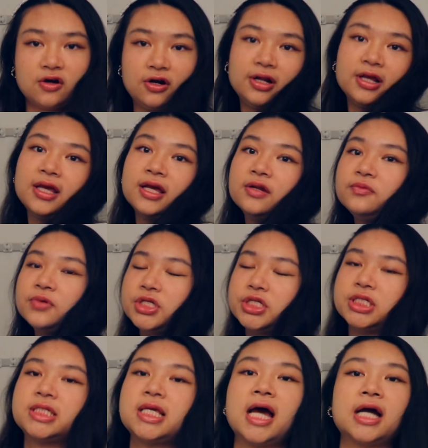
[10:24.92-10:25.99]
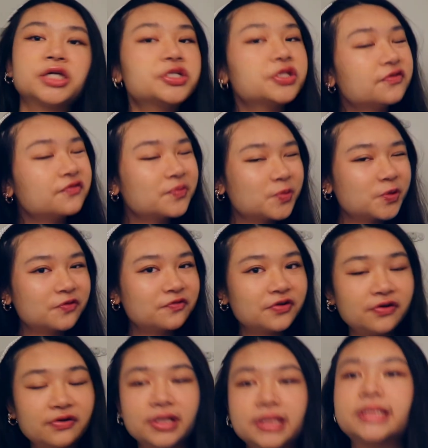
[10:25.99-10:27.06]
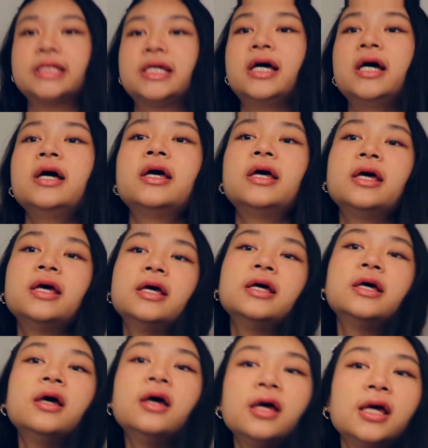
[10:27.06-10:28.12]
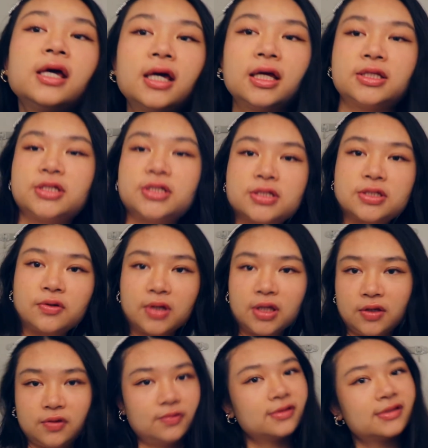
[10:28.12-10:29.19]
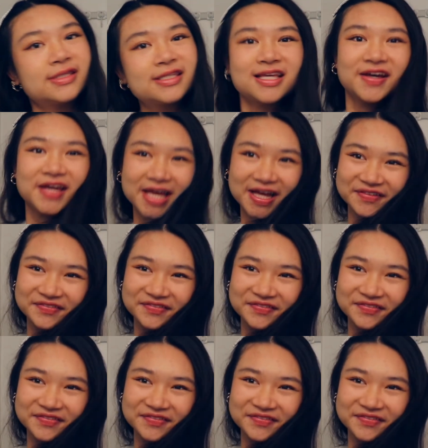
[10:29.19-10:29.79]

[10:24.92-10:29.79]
cardigan, which is actually from Wilfred Ritzia. It's just so cute. So